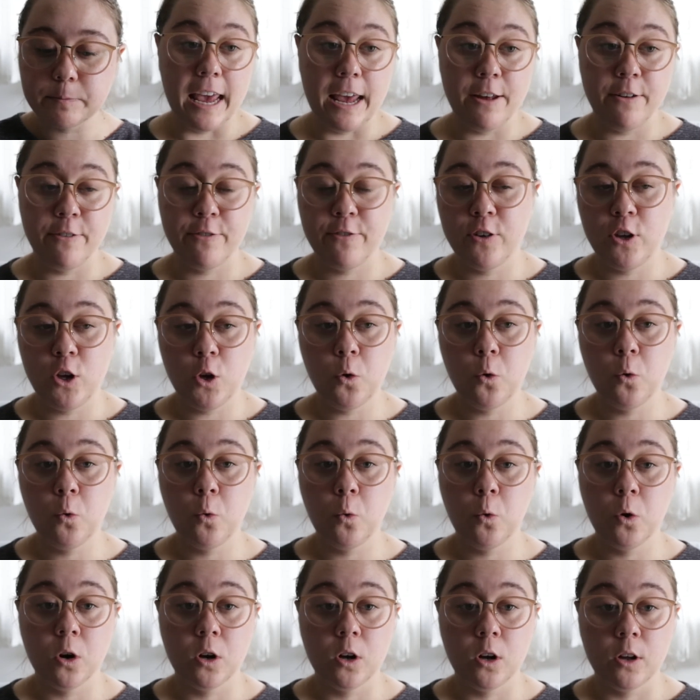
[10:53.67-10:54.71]
If
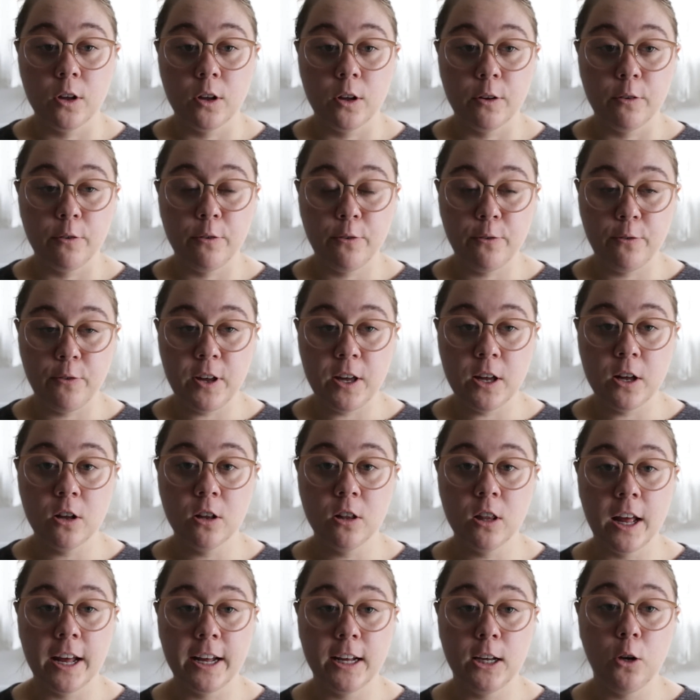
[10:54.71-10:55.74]
you feel
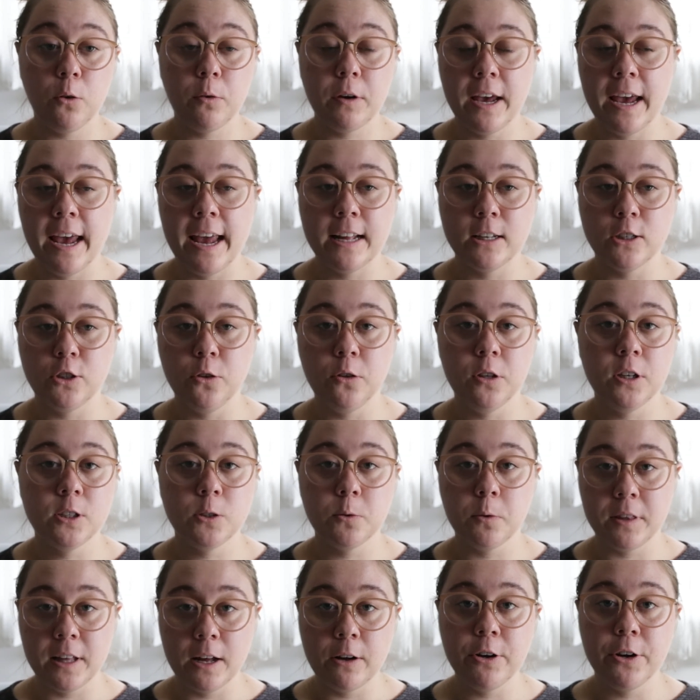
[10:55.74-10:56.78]
like you can't do this
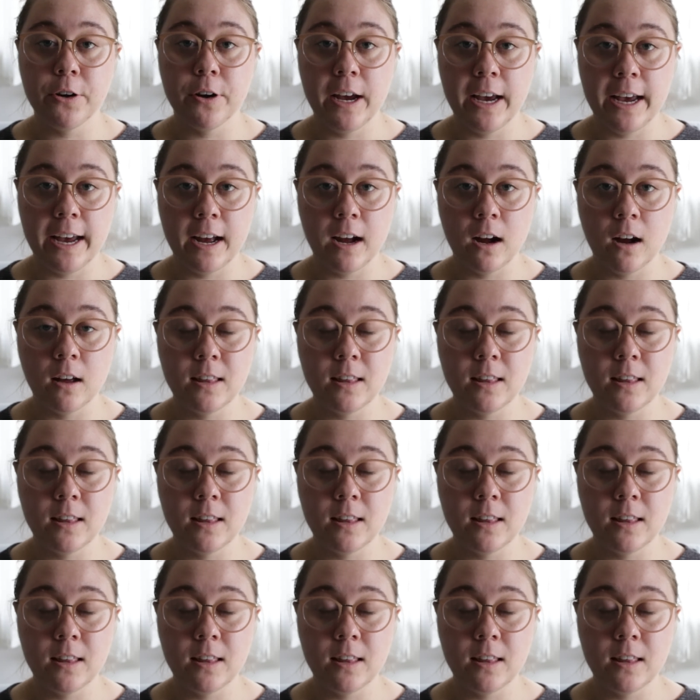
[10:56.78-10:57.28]
without your hair,